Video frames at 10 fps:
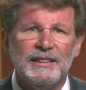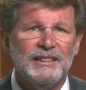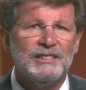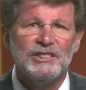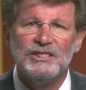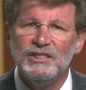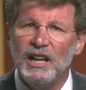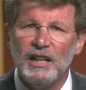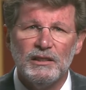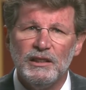This is
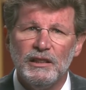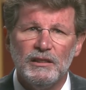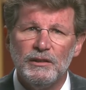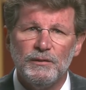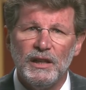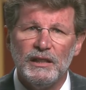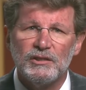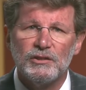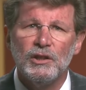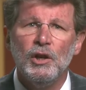not legal
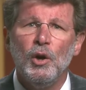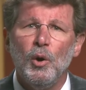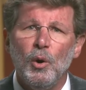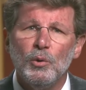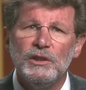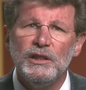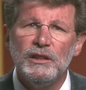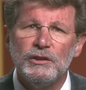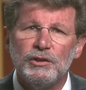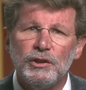advice. Only
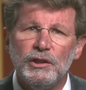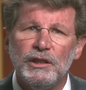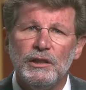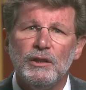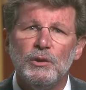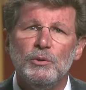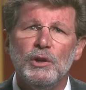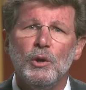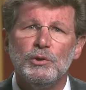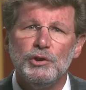an attorney who
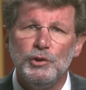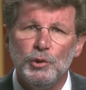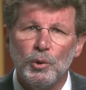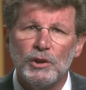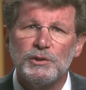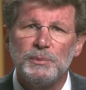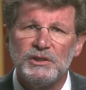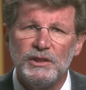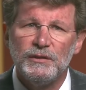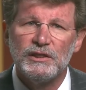knows your
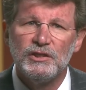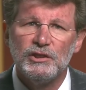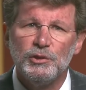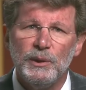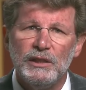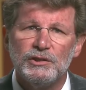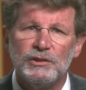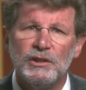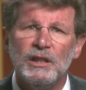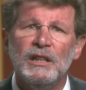specific
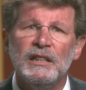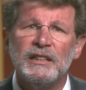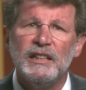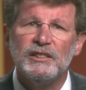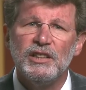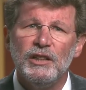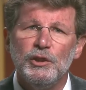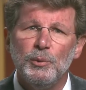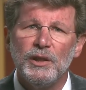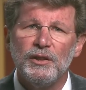situation can tell
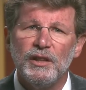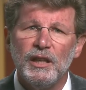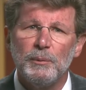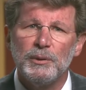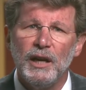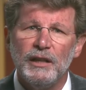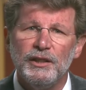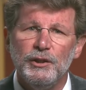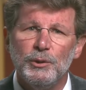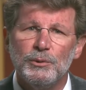you whether they apply
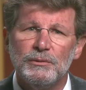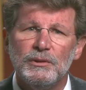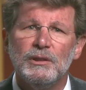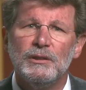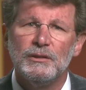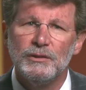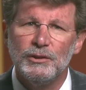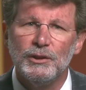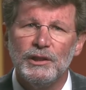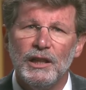to you.
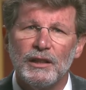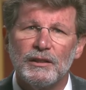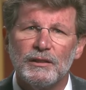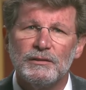Good luck.